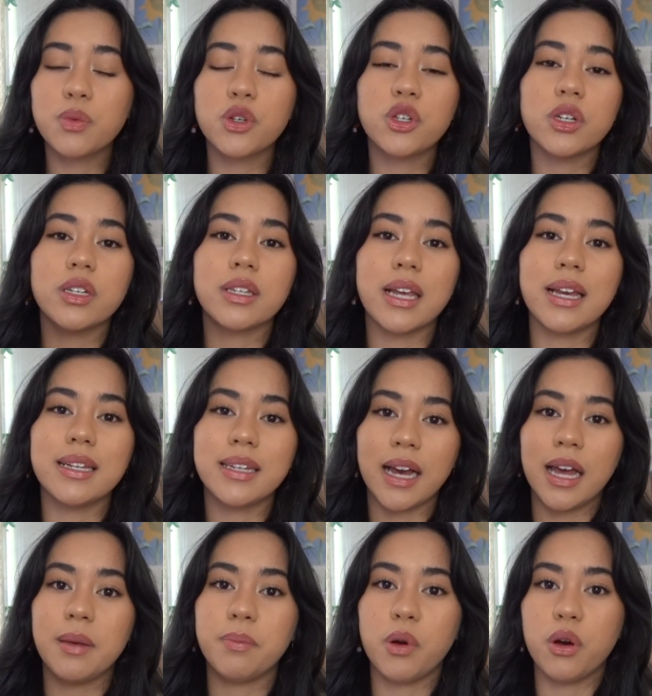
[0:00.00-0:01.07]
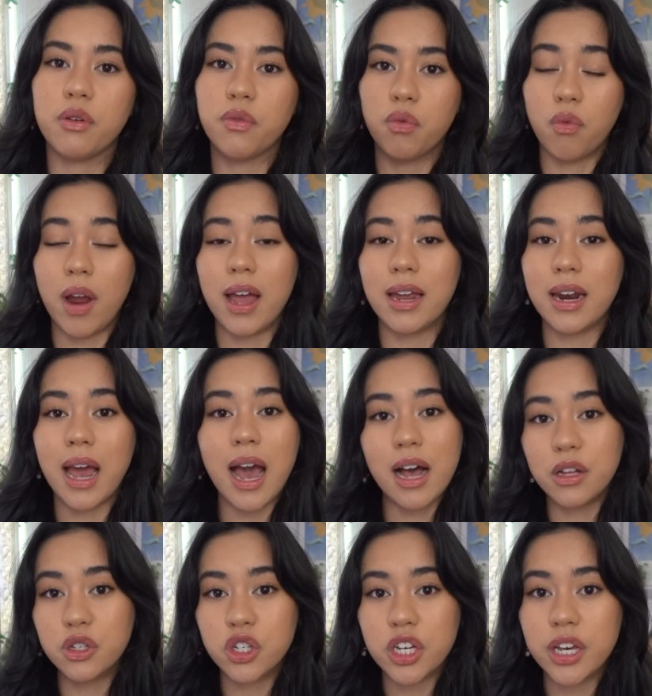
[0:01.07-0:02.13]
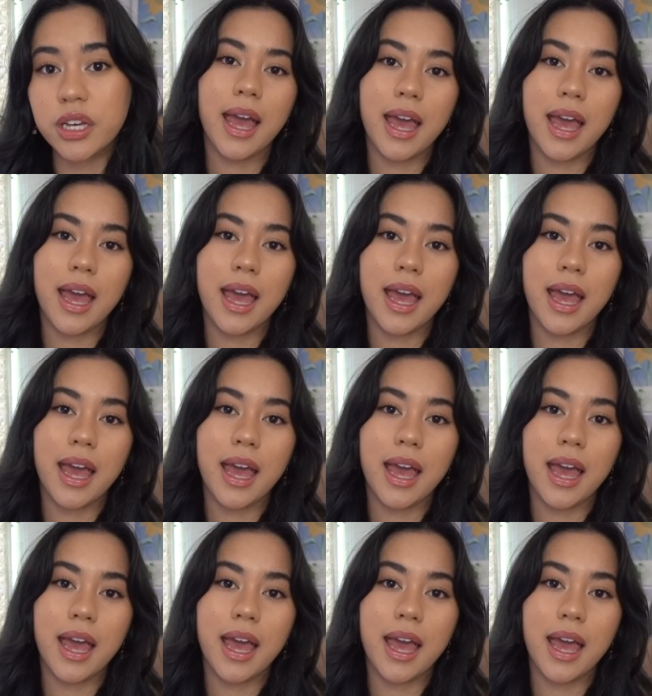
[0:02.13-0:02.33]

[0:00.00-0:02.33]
which is a type of red algae,